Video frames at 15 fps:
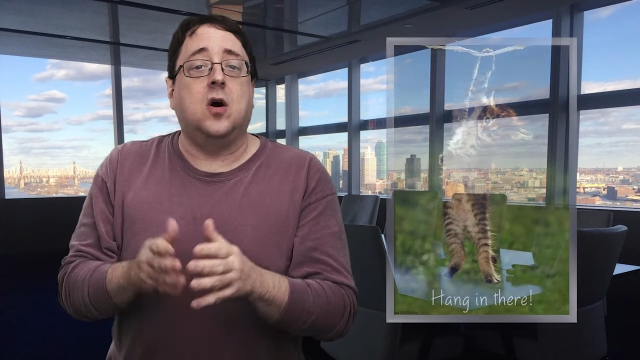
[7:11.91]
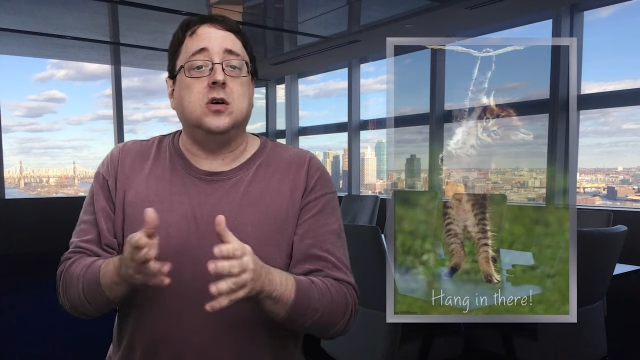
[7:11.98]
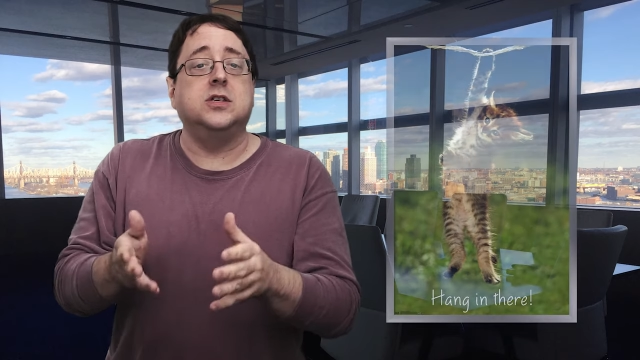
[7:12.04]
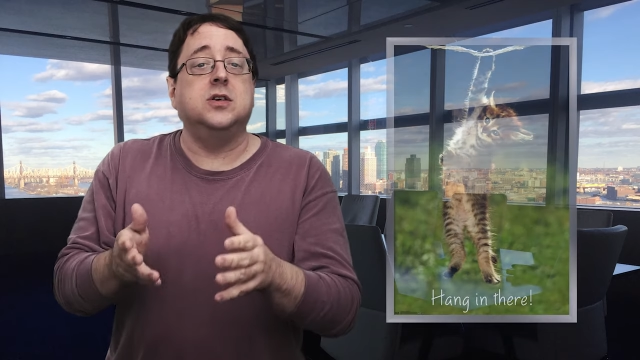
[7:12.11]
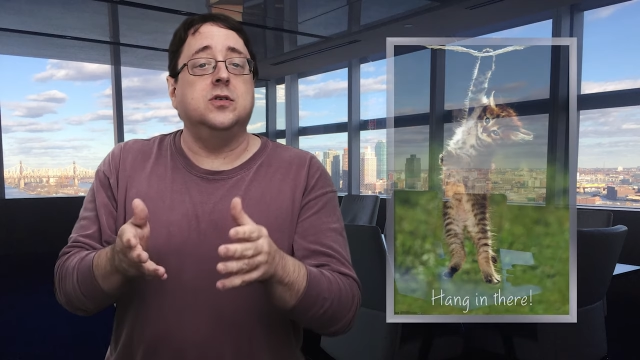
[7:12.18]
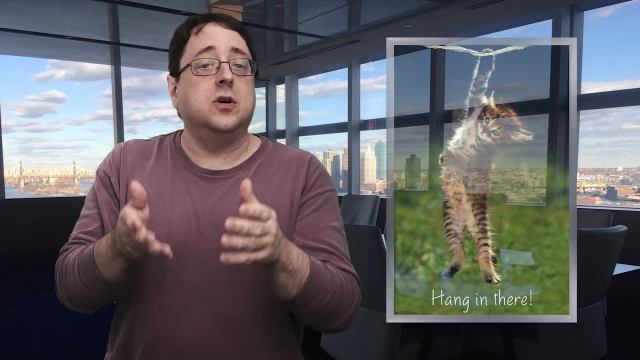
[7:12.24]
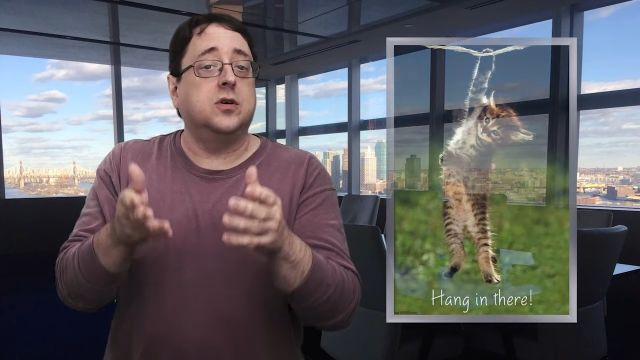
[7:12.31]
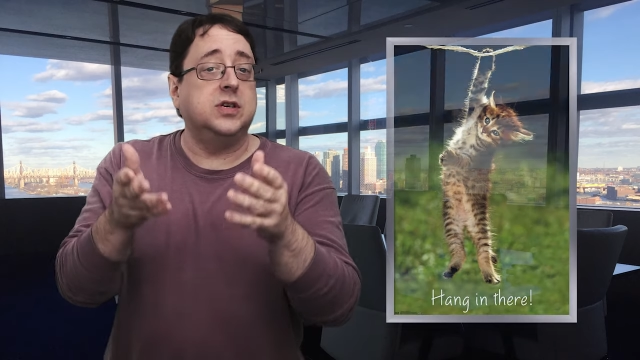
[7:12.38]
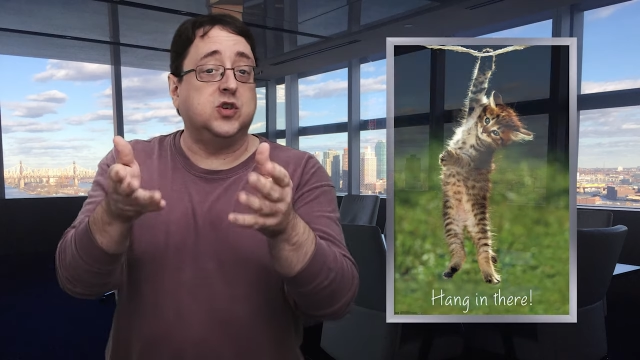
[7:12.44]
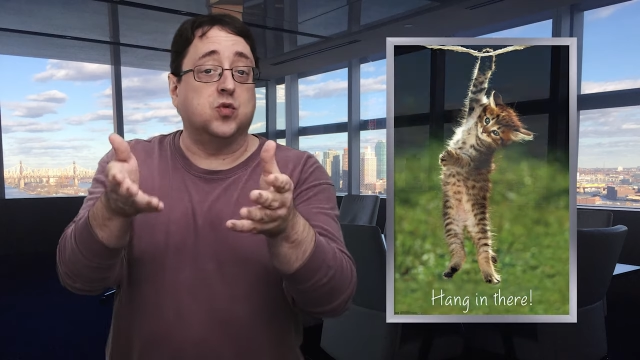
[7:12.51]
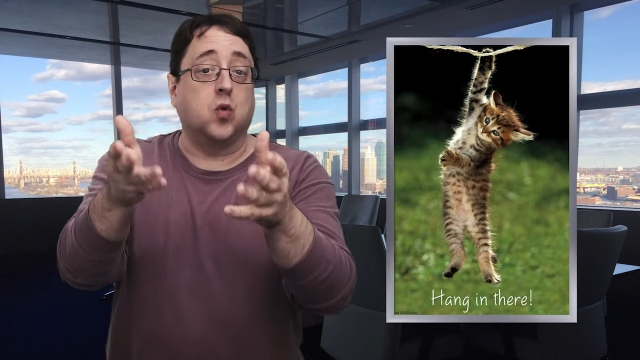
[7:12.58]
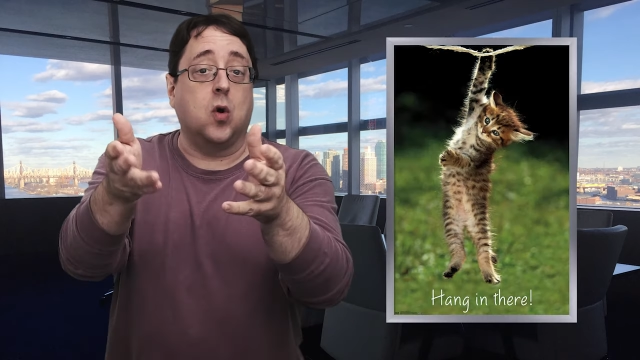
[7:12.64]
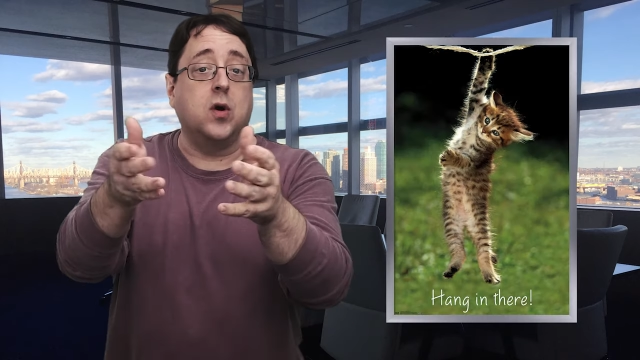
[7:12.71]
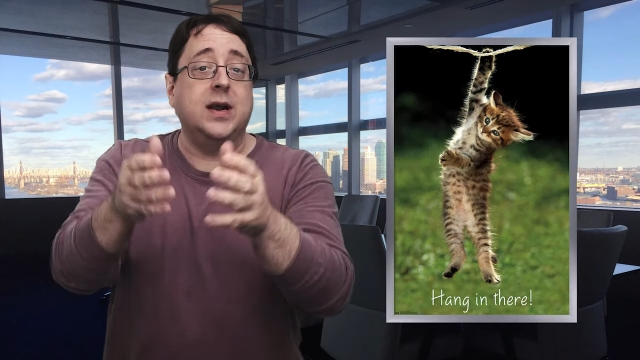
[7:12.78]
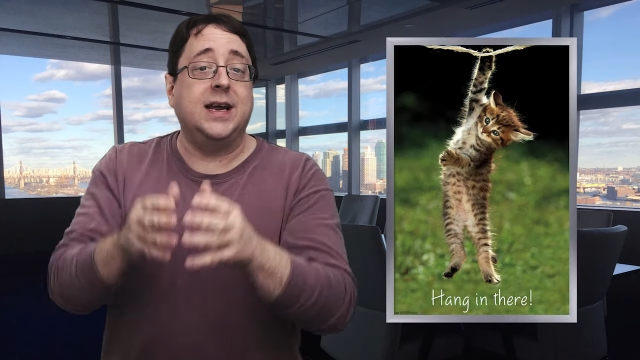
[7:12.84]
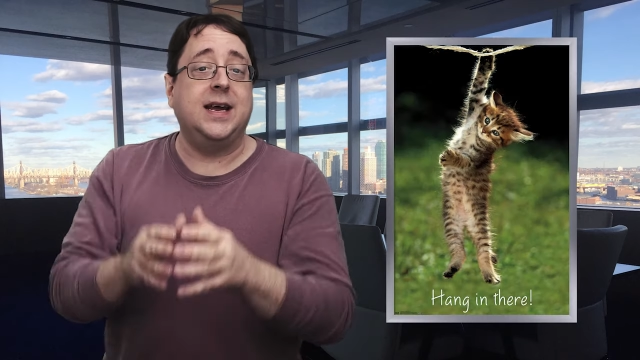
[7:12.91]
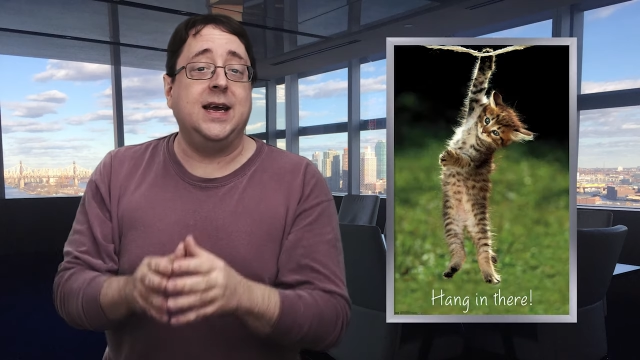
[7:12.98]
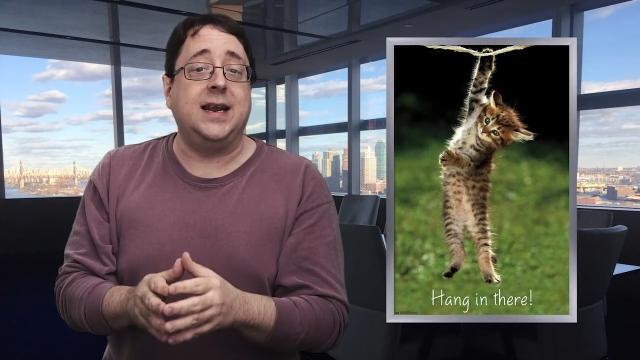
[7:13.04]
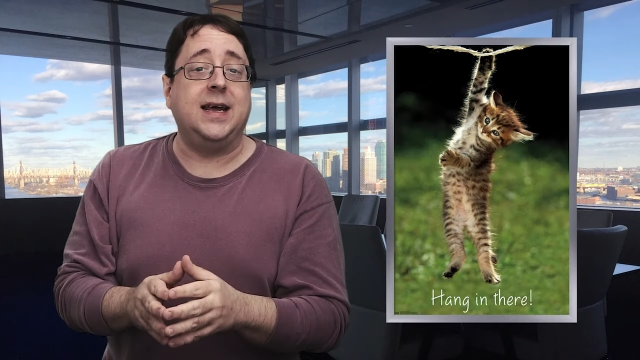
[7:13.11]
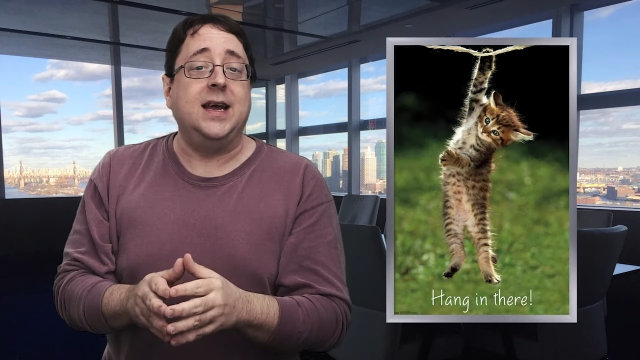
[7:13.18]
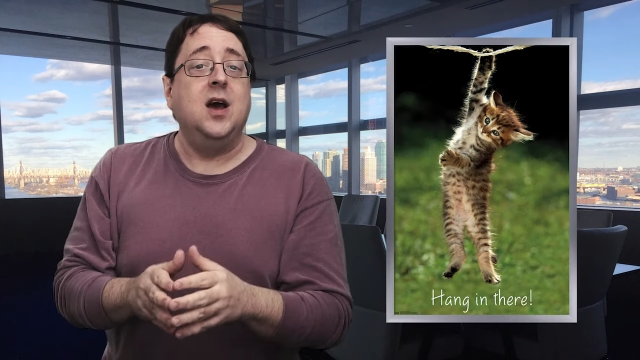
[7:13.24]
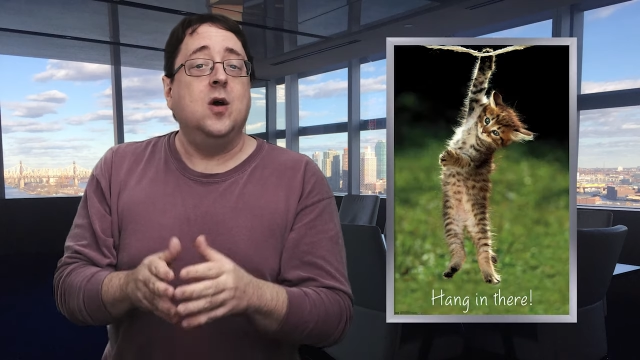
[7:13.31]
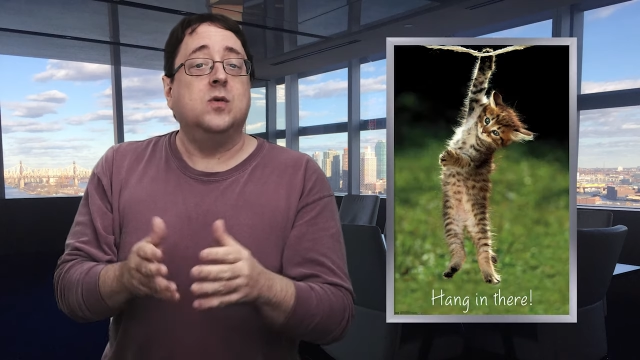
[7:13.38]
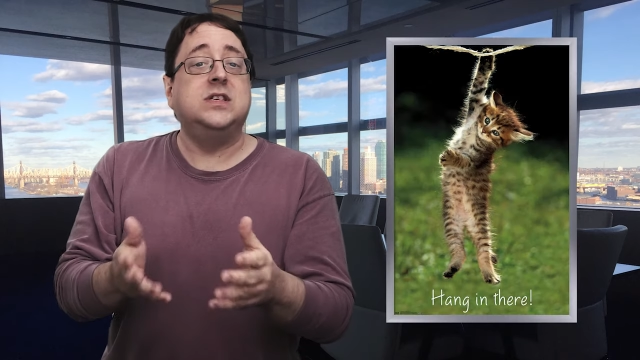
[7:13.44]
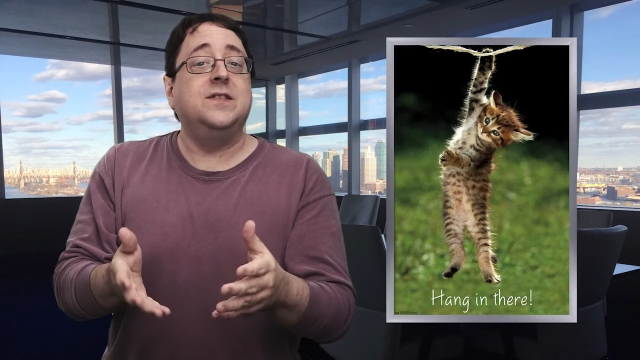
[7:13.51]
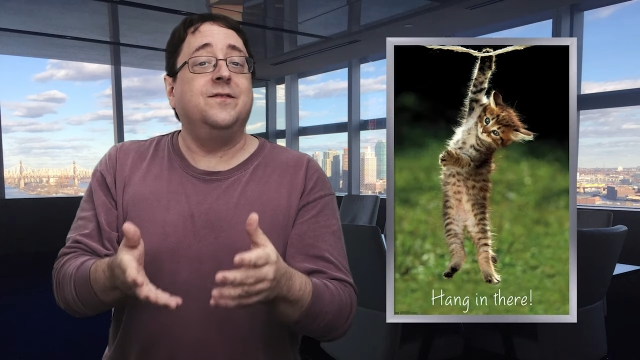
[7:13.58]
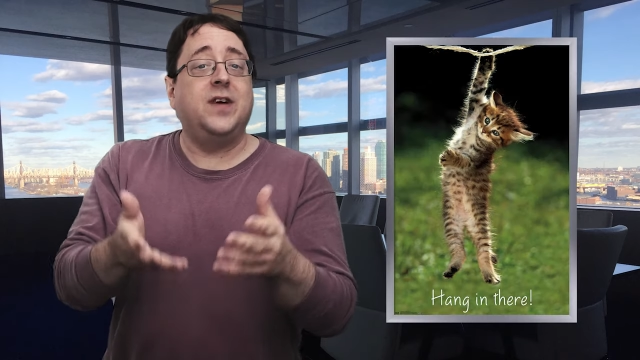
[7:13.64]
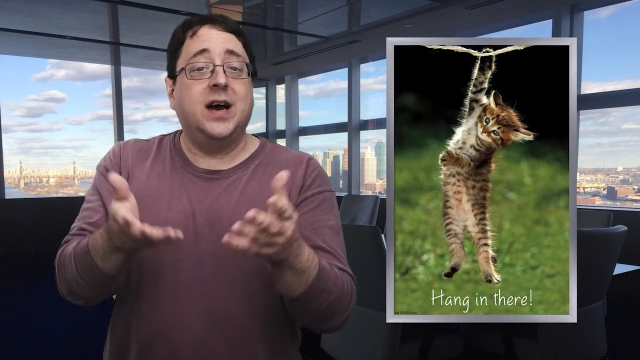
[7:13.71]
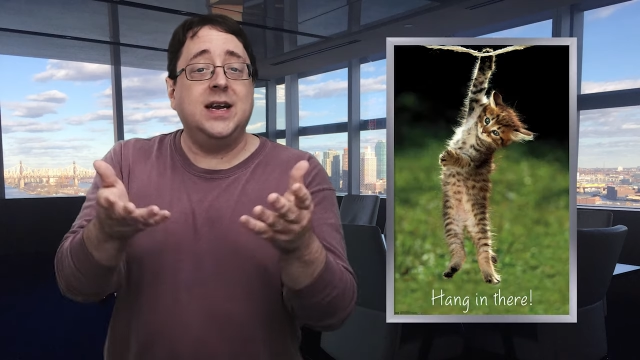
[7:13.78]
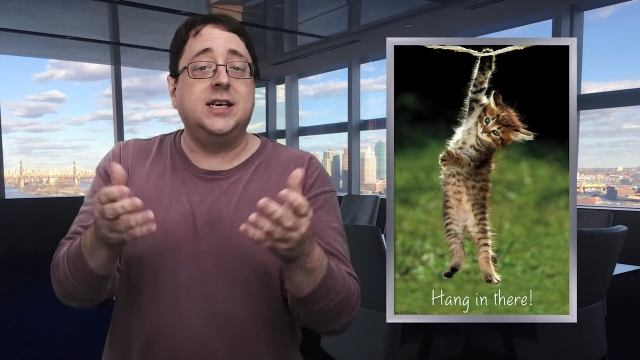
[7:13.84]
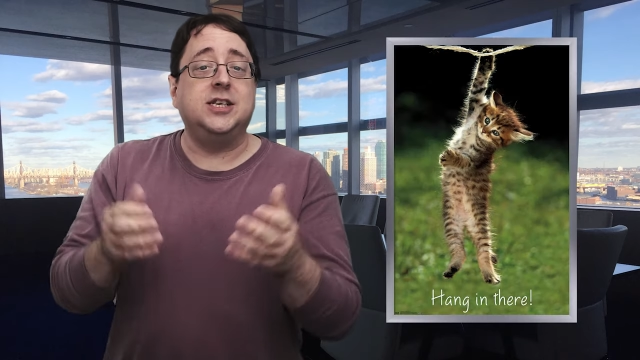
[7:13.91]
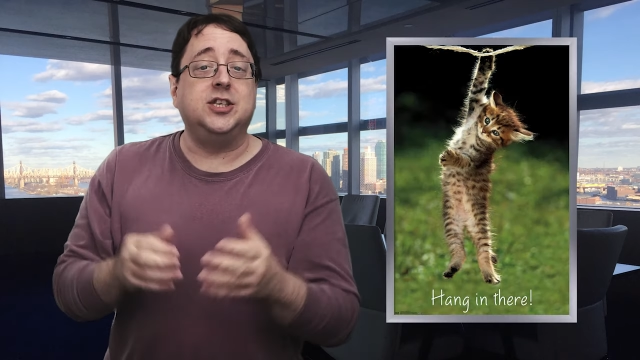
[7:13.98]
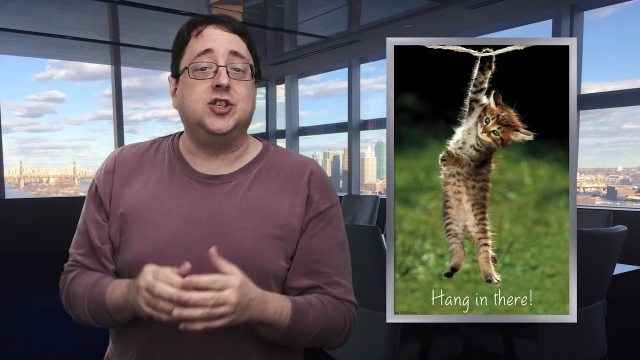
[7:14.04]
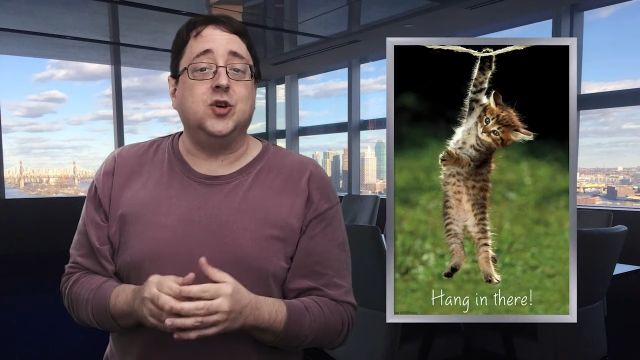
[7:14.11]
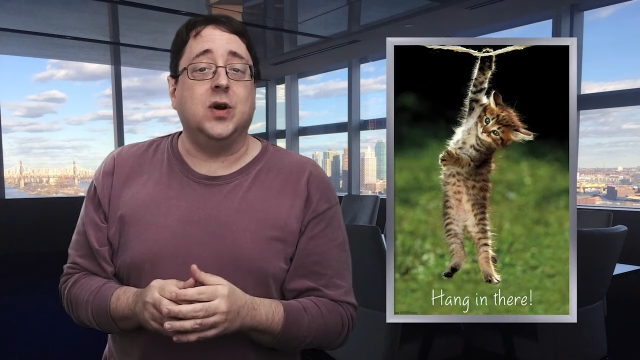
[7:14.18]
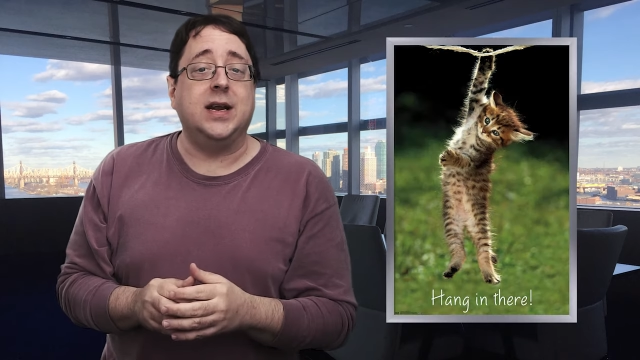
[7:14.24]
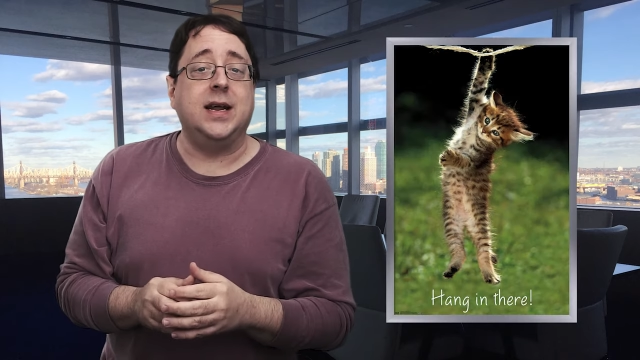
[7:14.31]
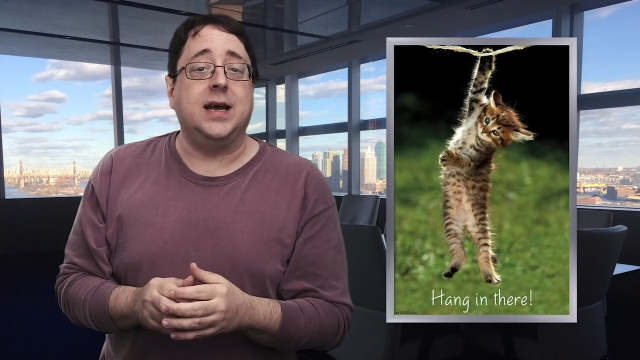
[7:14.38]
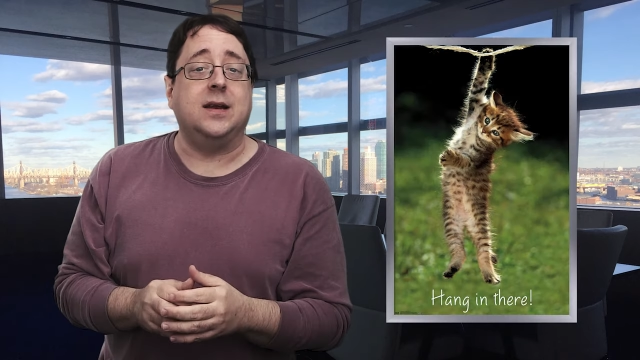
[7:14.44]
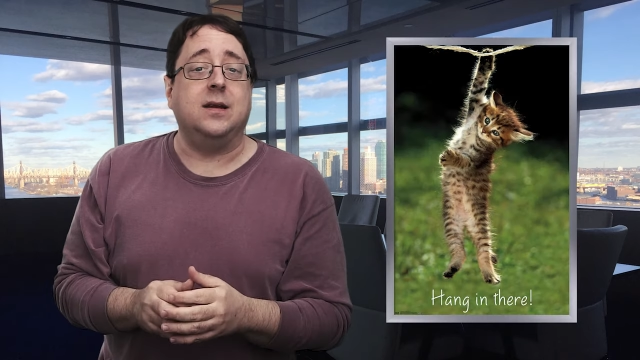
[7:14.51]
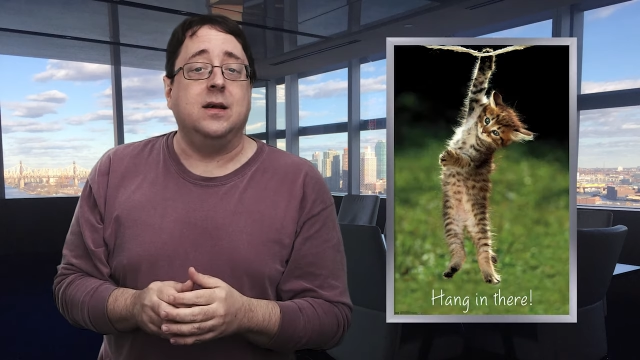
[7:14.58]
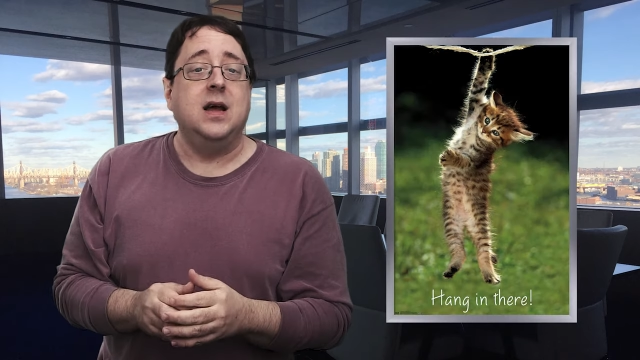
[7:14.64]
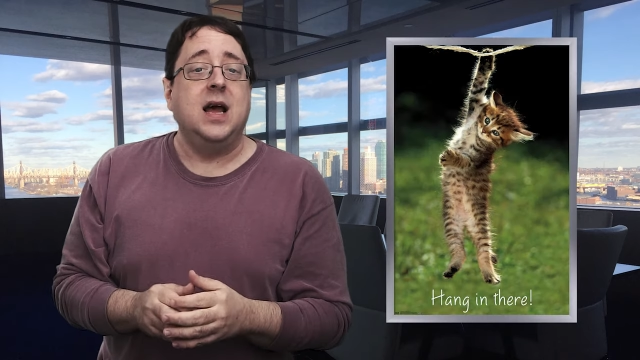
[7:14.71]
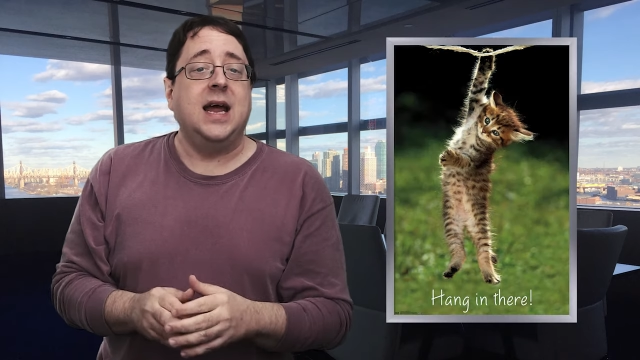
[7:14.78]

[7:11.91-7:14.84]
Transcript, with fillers: also known as Roaring Kitty, was invited to join in,